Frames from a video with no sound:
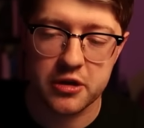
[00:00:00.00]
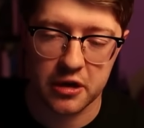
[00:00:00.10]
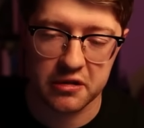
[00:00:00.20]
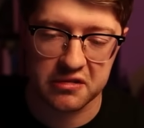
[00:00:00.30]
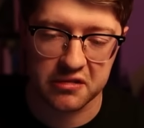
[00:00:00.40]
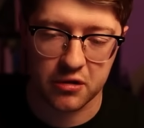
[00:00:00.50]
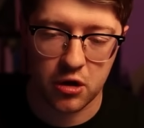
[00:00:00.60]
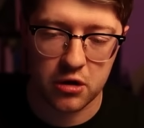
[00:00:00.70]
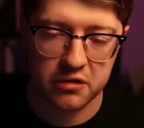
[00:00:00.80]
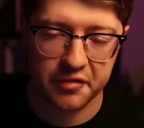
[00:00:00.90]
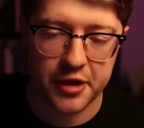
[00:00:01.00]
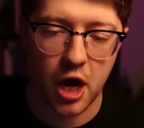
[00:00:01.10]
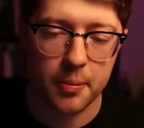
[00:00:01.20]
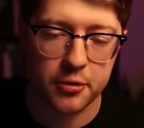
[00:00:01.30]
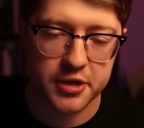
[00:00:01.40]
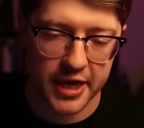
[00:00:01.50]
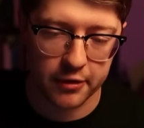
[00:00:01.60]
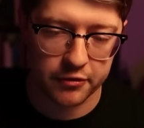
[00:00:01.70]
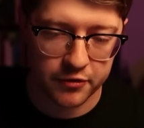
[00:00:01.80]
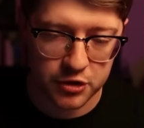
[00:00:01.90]
does is it calls the up or
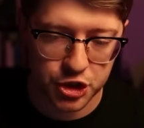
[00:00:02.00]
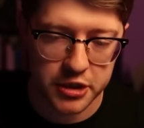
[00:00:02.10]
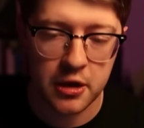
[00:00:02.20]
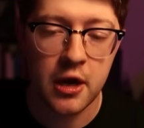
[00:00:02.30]
down function.